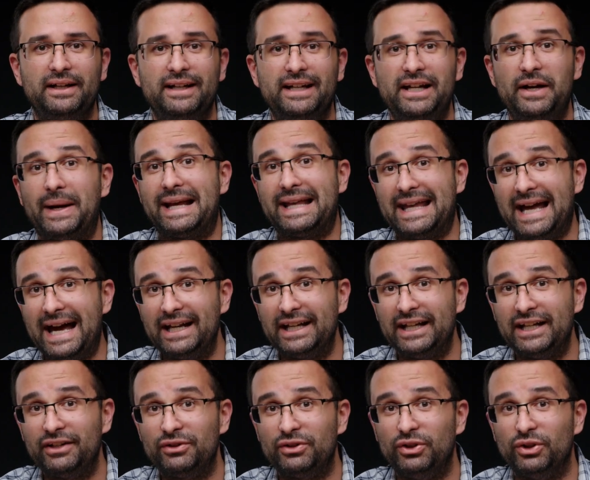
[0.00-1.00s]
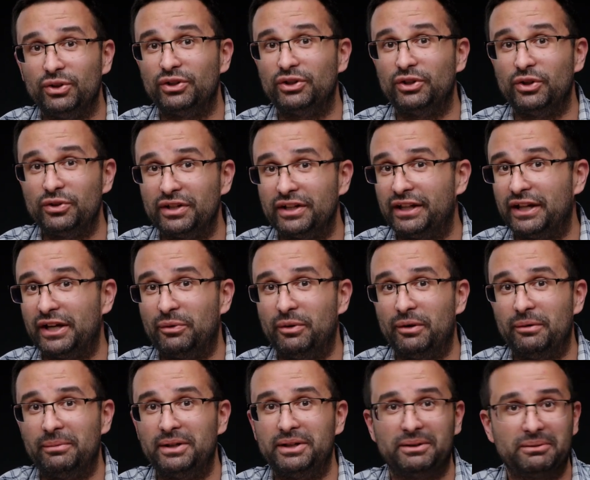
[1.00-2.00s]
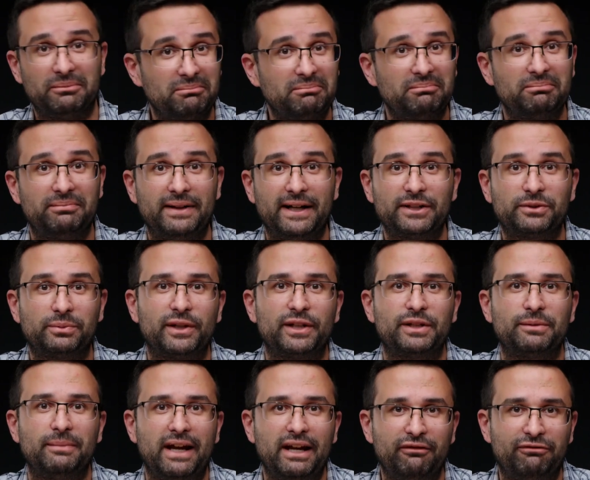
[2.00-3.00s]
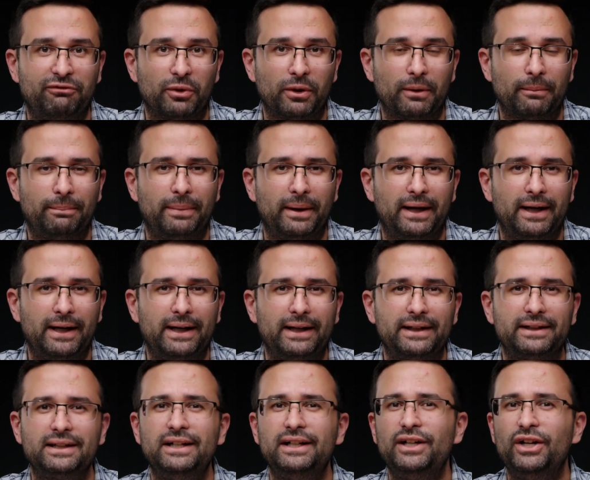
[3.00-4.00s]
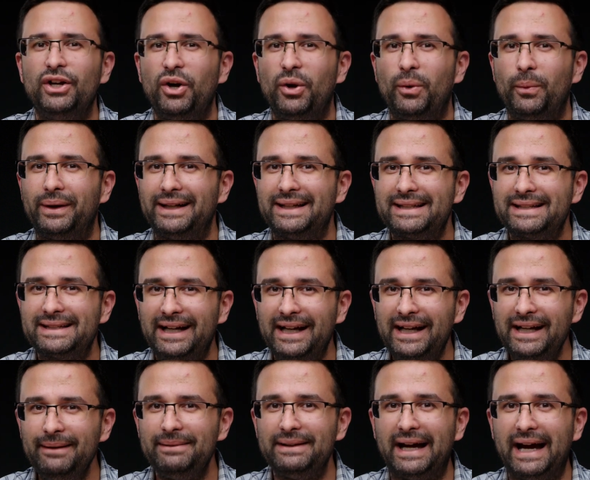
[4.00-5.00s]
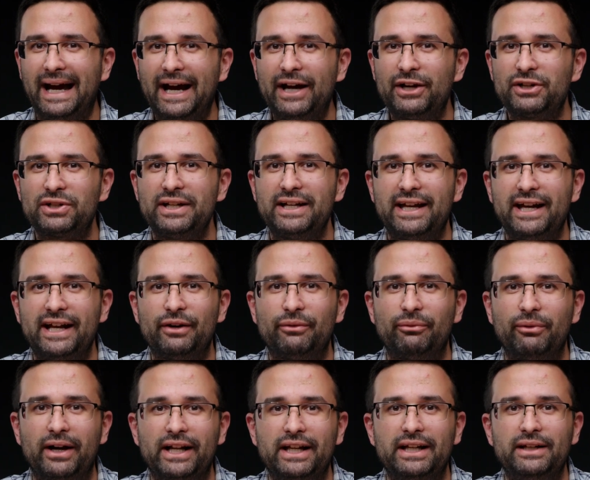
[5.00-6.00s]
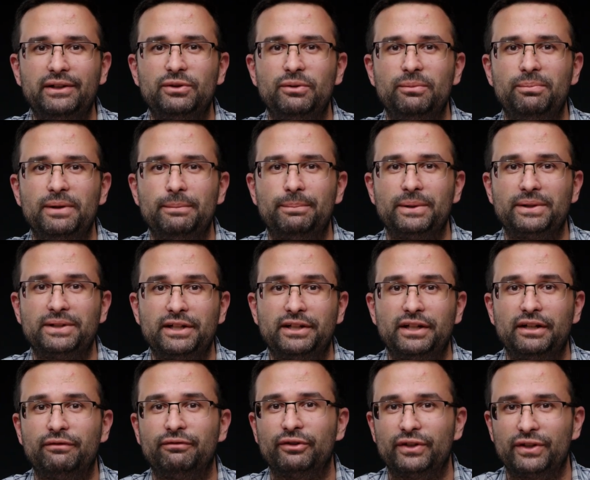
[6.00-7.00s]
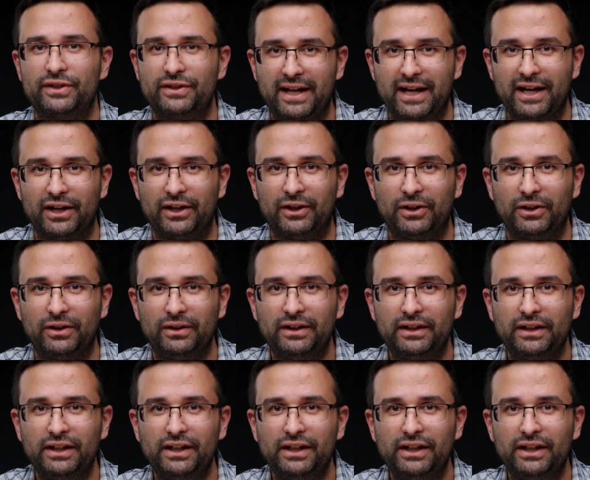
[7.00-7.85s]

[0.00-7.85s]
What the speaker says: Now I get it, you're using the equipment and that's what it's made for, but when it's time to actually get it ready to be presented for sale,